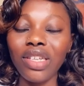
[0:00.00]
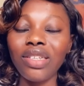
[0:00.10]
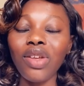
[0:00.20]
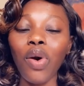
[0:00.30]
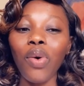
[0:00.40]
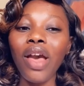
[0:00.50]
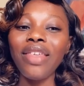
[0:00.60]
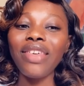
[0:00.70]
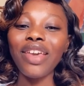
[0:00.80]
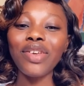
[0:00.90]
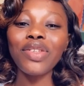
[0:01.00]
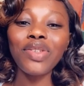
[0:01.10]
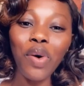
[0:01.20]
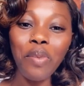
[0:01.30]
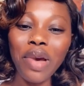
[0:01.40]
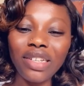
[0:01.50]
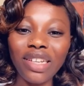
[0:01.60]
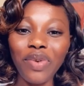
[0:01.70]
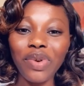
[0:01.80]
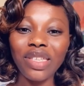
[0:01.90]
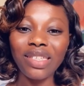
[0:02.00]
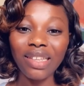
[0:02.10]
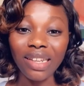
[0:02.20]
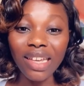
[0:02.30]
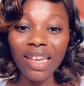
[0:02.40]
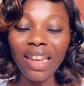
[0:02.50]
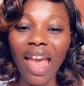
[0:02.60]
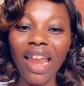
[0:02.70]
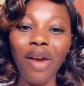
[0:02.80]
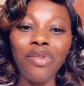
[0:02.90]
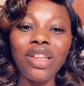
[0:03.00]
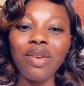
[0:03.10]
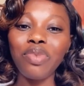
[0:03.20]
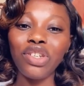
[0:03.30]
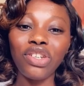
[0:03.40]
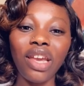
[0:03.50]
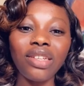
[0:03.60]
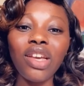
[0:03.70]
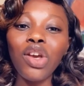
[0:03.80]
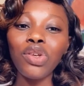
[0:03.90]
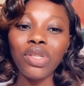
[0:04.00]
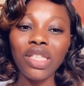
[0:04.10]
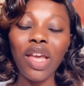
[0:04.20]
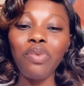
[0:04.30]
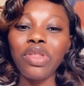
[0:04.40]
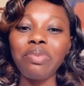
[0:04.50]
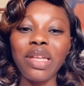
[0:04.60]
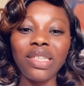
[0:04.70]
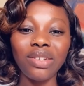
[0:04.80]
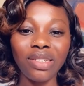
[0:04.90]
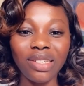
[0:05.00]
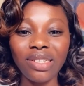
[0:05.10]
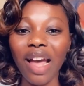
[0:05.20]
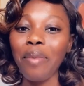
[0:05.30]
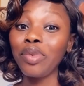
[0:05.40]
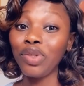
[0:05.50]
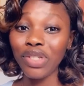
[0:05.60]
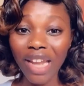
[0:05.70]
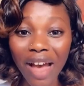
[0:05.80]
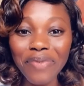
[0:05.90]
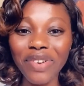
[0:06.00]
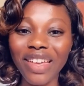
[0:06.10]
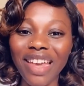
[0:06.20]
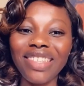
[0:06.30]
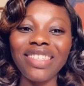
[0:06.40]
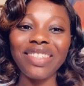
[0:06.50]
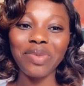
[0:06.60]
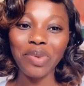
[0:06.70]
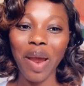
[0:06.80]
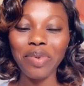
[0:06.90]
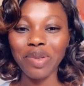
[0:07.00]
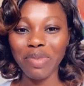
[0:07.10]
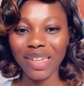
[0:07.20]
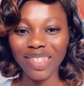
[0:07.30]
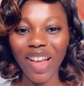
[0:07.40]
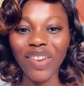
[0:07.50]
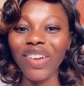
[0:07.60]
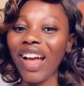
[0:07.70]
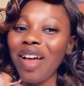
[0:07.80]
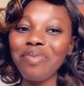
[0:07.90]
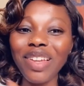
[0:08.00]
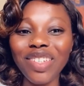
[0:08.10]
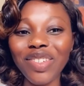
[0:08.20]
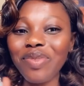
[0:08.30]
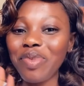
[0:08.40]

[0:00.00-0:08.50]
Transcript: So thank you so much. It was Celine, and I really appreciate you staying with me till this time. Do not forget to subscribe to my channel. God bless you.